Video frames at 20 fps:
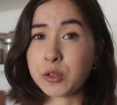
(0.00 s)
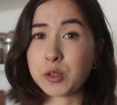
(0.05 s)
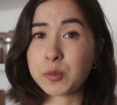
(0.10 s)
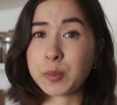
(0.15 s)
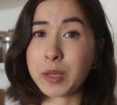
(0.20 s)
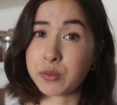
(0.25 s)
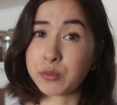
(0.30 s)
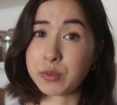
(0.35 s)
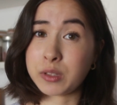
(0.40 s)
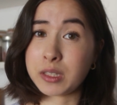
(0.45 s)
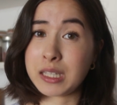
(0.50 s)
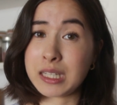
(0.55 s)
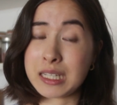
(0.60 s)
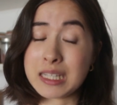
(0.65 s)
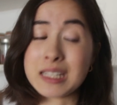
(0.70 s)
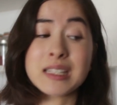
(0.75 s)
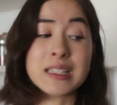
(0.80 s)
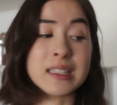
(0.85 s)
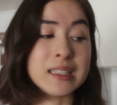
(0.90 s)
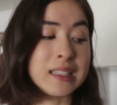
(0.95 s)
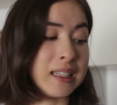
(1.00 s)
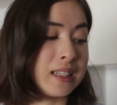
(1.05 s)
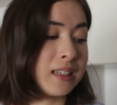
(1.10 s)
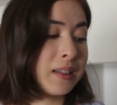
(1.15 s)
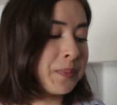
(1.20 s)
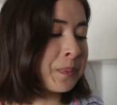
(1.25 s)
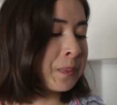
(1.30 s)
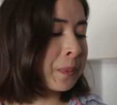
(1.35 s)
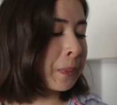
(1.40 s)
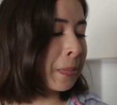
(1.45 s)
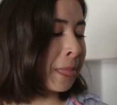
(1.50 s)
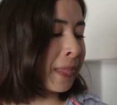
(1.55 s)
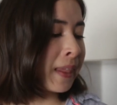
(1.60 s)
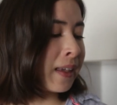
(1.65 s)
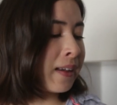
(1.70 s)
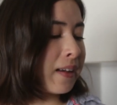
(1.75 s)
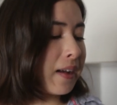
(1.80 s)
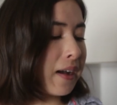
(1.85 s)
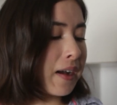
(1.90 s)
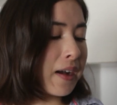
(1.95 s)
goes bad really easily.
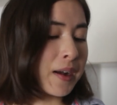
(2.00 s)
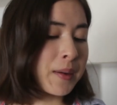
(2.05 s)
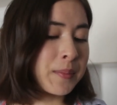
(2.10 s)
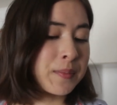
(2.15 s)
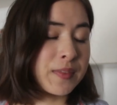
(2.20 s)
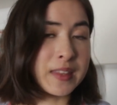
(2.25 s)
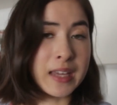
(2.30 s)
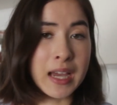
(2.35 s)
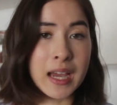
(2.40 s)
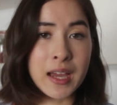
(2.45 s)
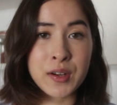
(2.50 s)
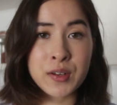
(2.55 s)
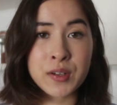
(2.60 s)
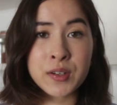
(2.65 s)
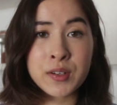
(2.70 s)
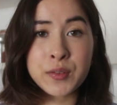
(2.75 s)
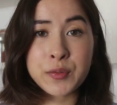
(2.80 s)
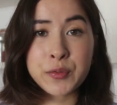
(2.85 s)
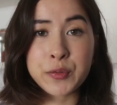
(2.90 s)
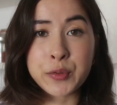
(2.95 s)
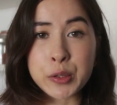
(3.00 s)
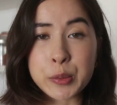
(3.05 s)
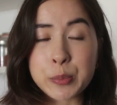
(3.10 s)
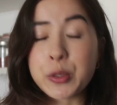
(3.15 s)
Um, then for